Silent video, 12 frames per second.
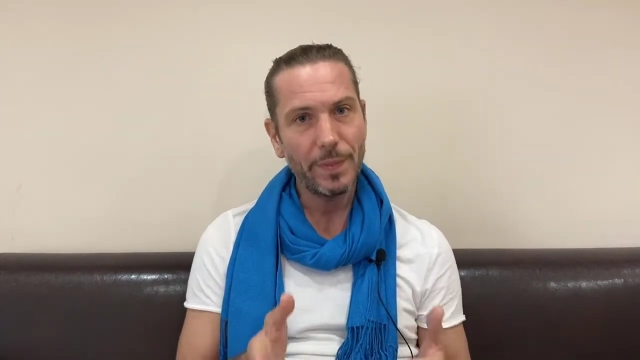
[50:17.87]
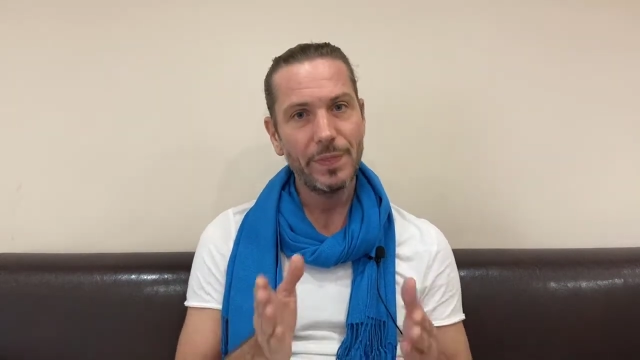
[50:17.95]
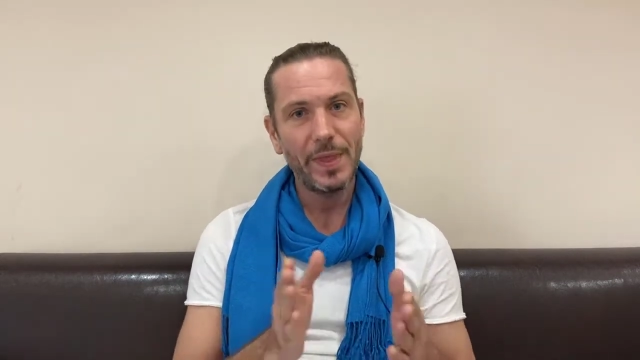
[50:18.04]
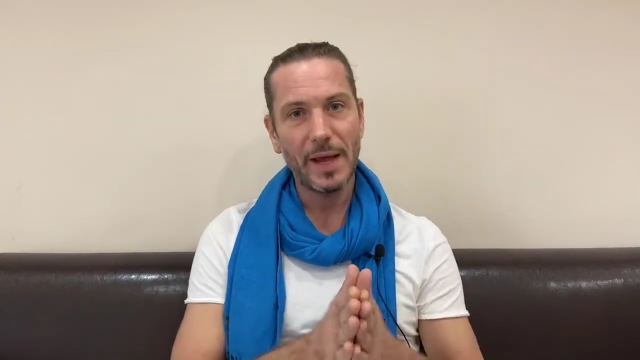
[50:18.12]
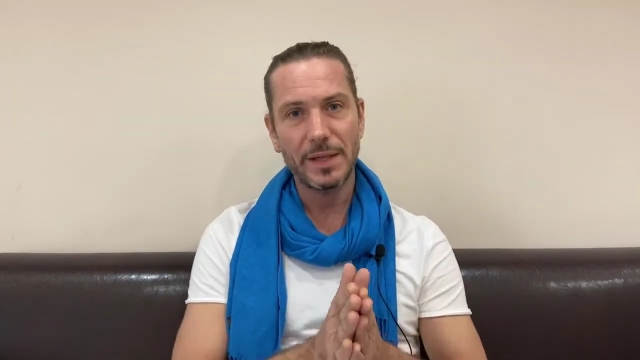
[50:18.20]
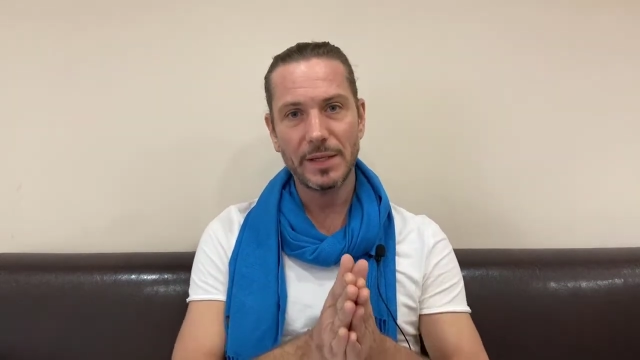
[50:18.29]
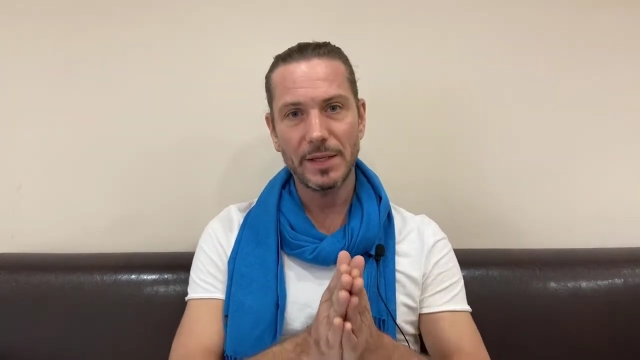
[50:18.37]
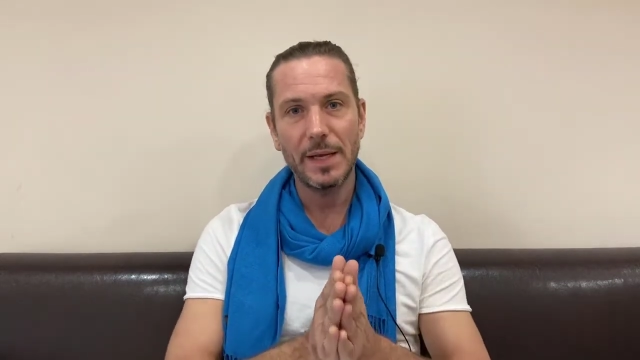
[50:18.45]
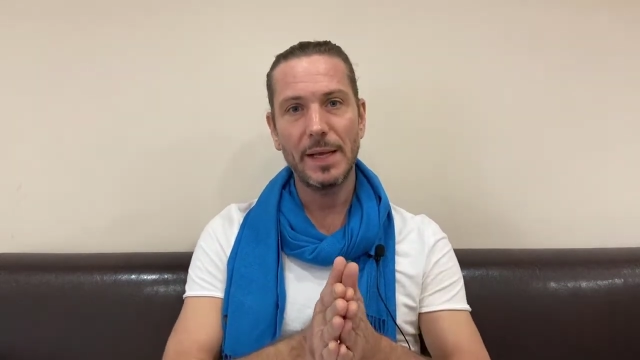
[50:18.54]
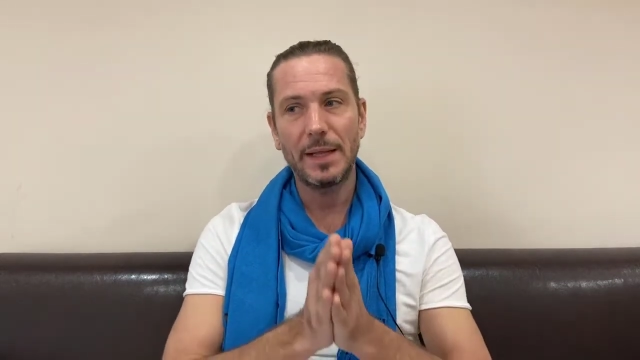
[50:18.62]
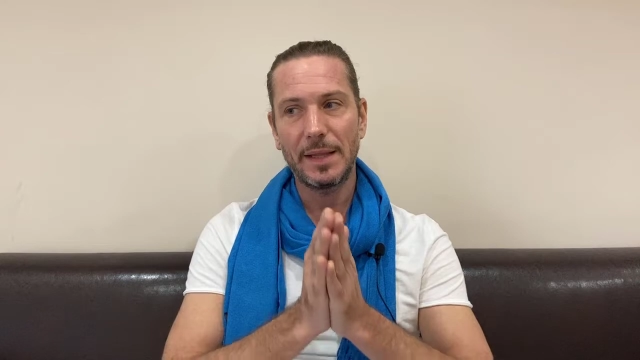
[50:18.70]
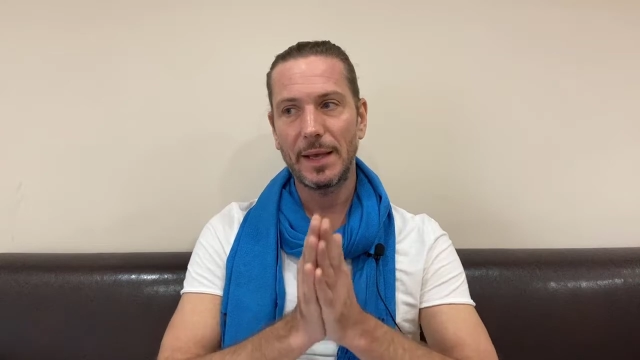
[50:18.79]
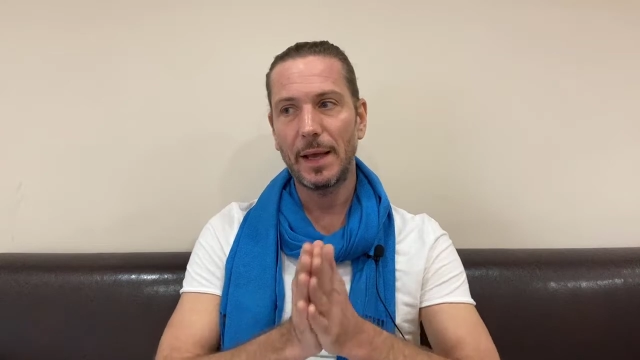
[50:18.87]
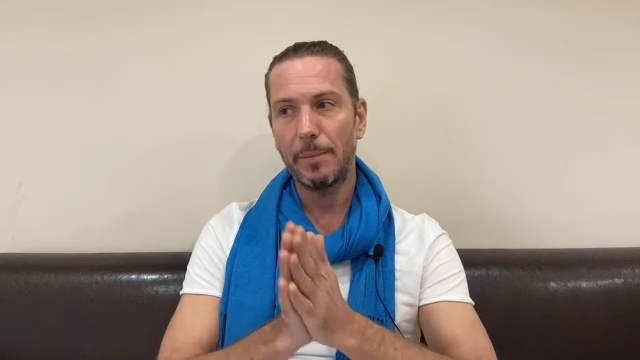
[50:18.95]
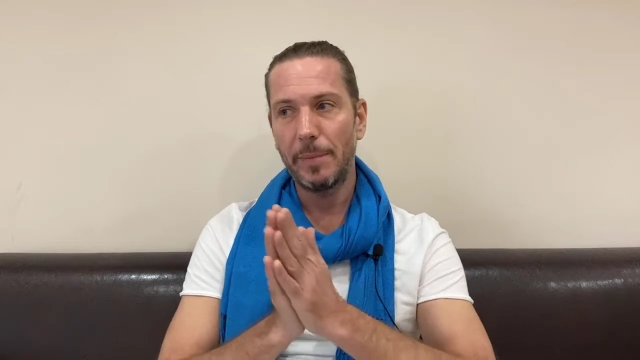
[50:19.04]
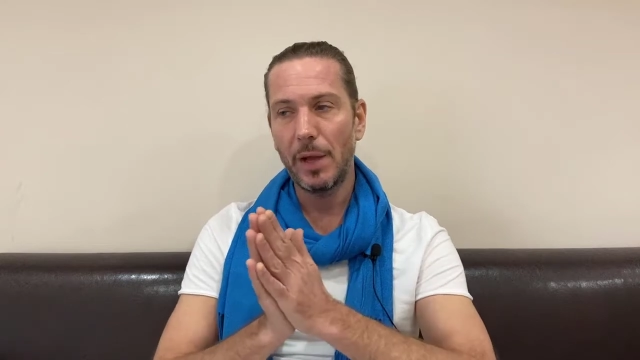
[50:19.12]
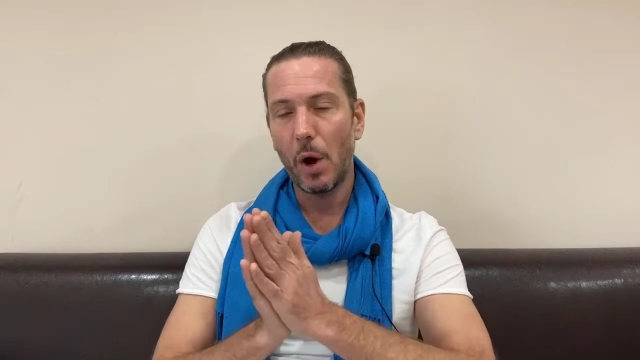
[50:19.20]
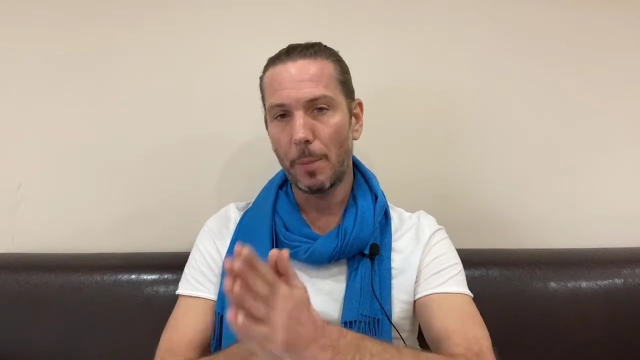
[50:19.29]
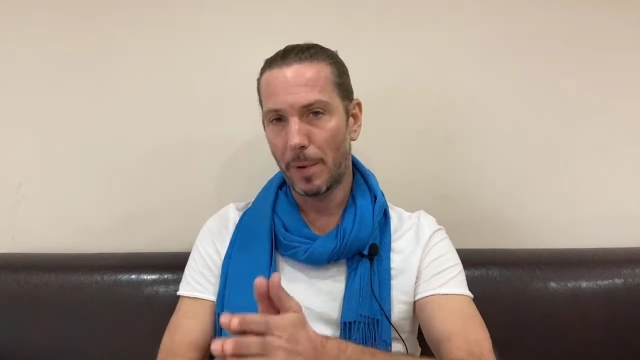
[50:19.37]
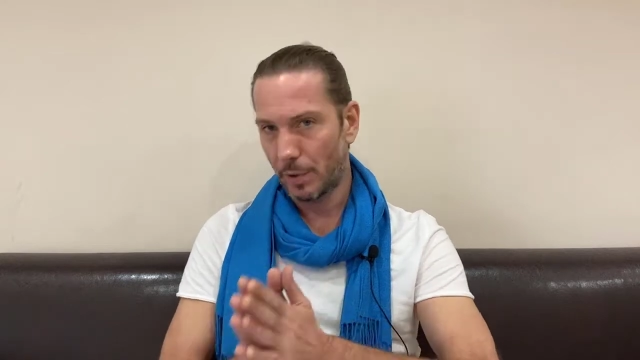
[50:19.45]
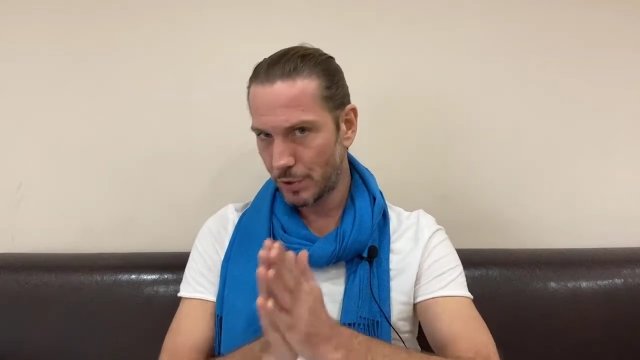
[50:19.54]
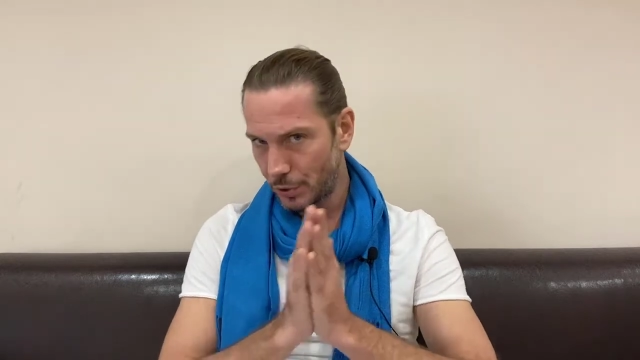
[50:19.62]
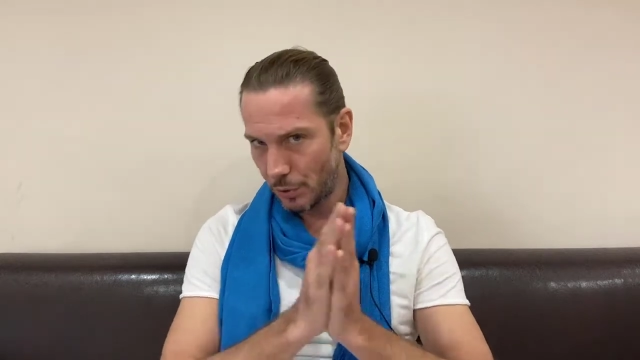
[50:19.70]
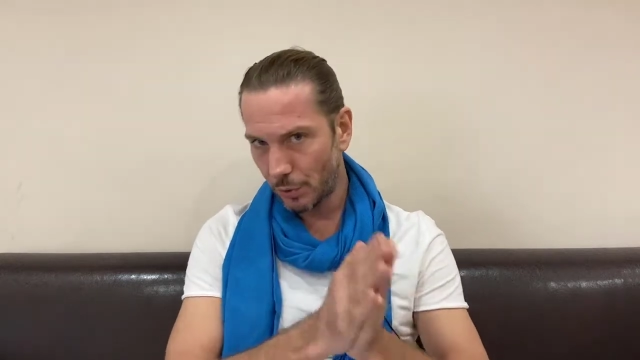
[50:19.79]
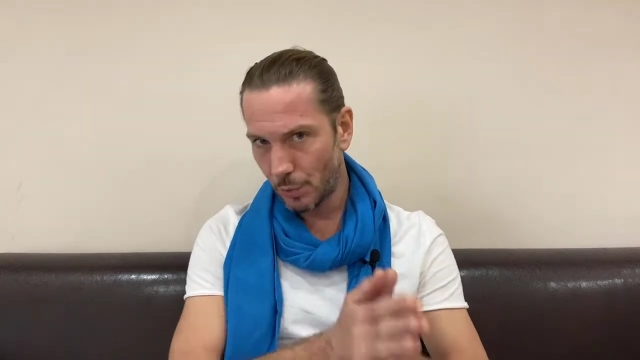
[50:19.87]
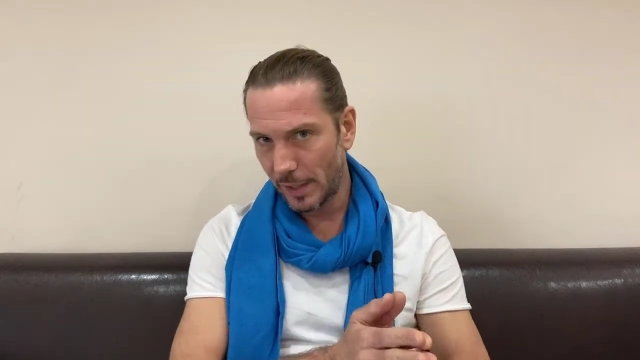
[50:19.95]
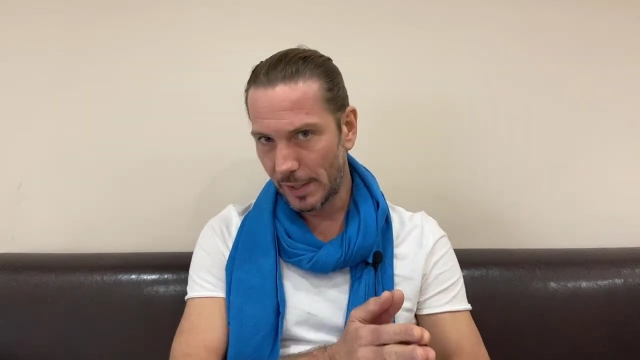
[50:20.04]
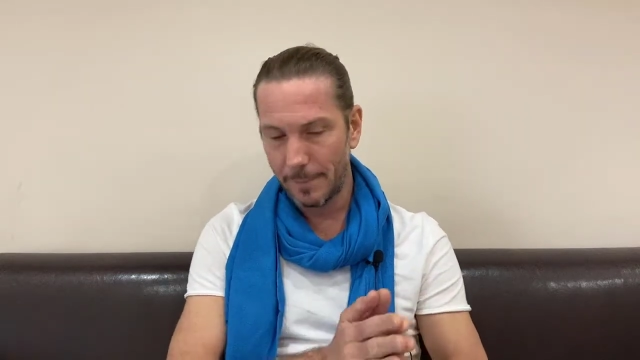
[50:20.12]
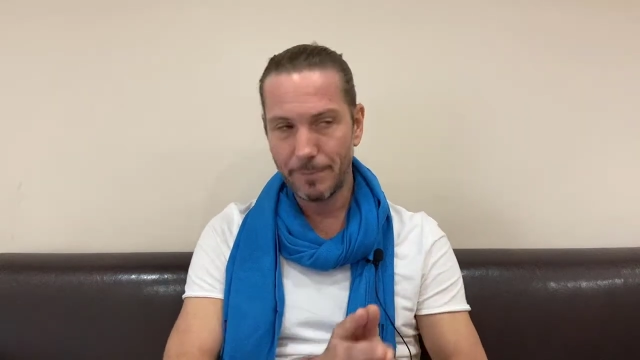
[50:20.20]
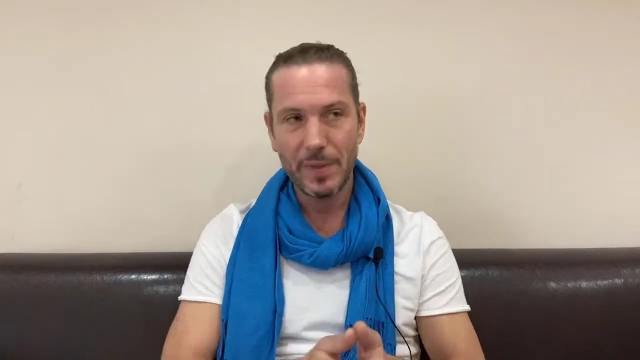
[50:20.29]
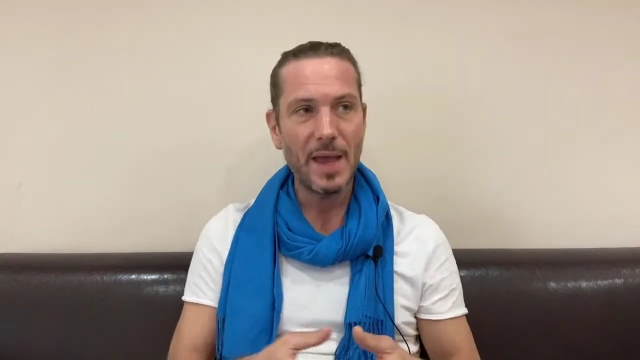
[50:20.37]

that it can be operational quickly.